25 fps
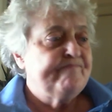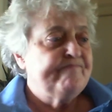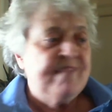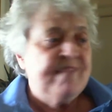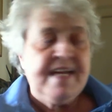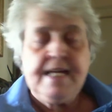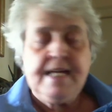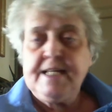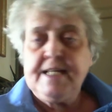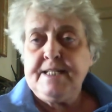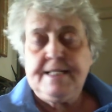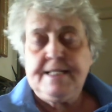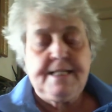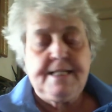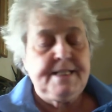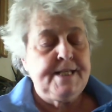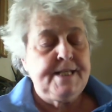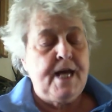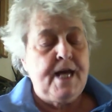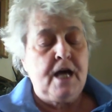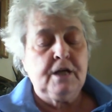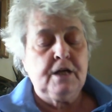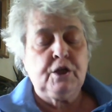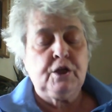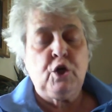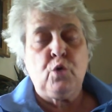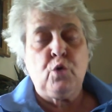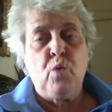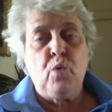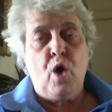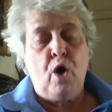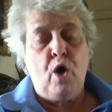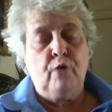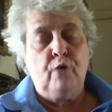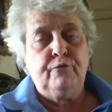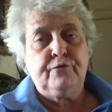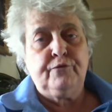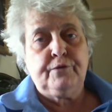It did not go
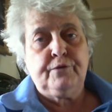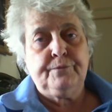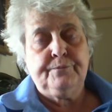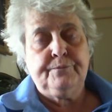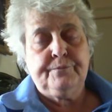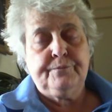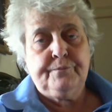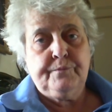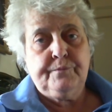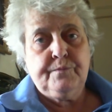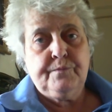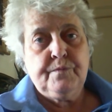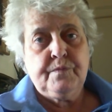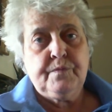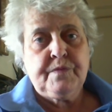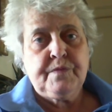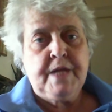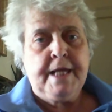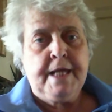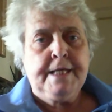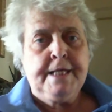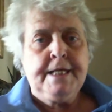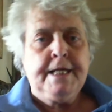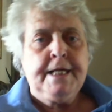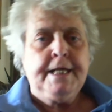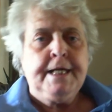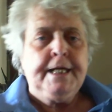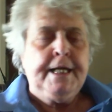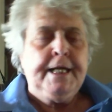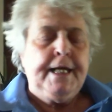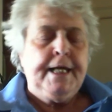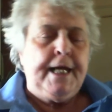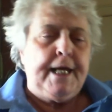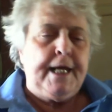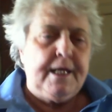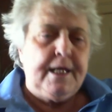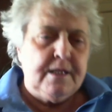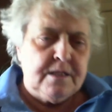off.
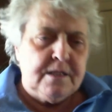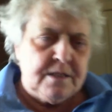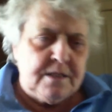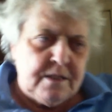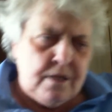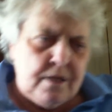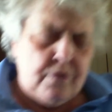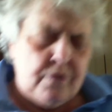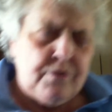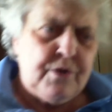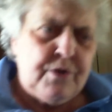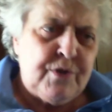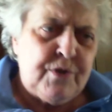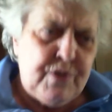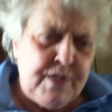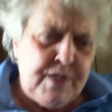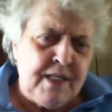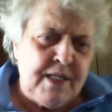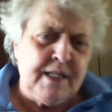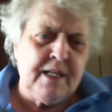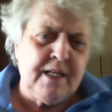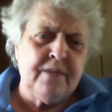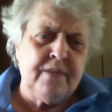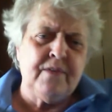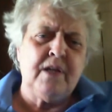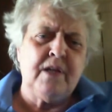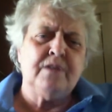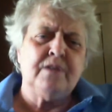And so you're sitting there